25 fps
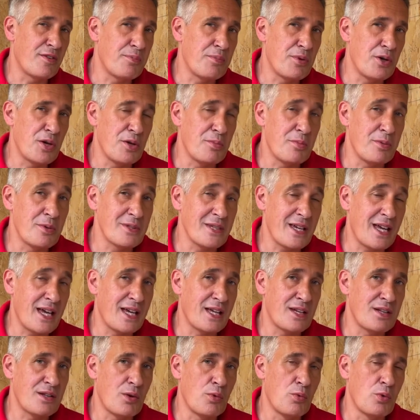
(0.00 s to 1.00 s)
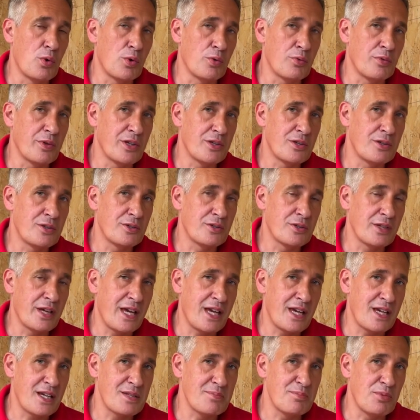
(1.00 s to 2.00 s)
for purpose and won't record
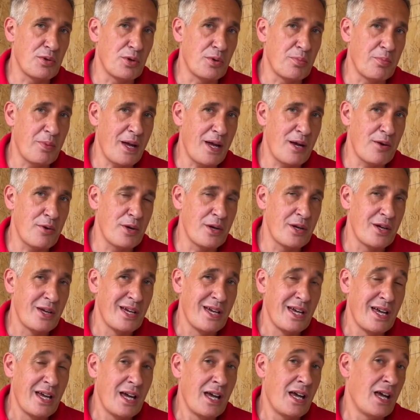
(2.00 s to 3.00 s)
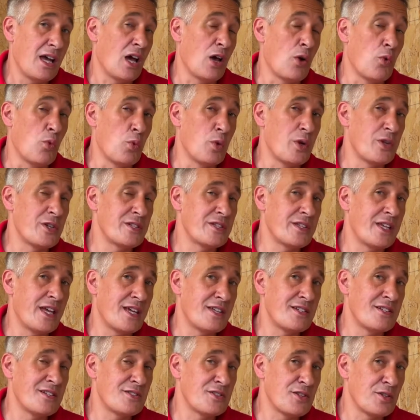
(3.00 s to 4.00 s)
export power, at which
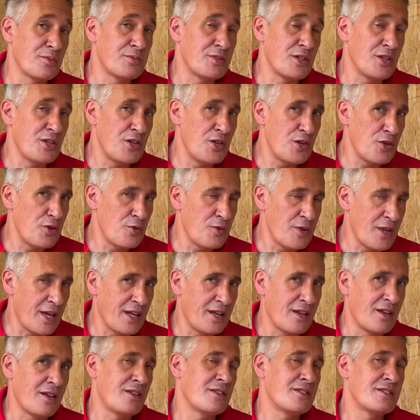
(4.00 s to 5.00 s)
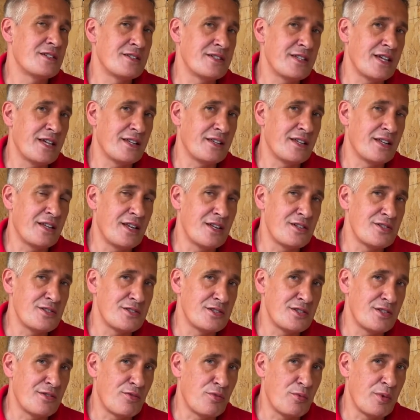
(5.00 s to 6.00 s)
stage it's up to you then to take the
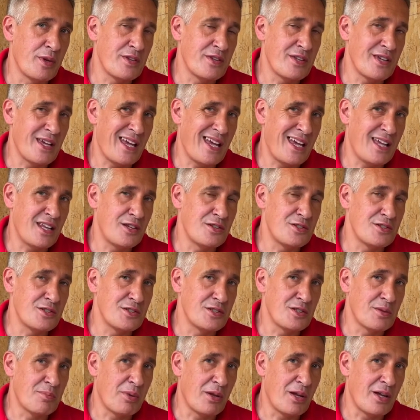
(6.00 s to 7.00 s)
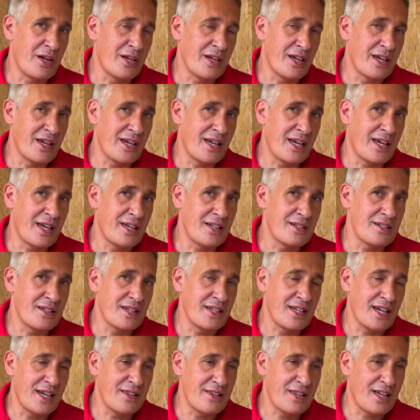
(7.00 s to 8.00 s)
initiative with your energy supplier and
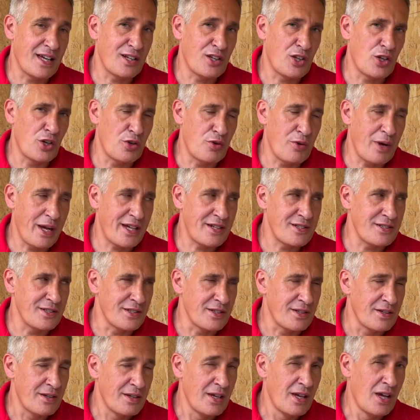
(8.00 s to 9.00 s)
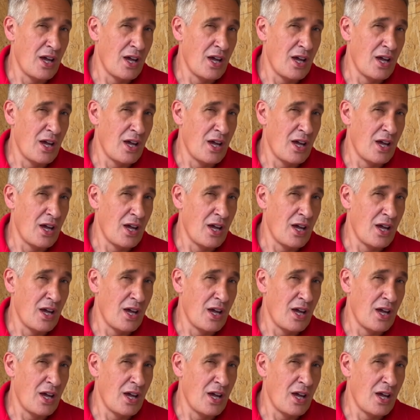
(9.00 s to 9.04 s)
get that corrected.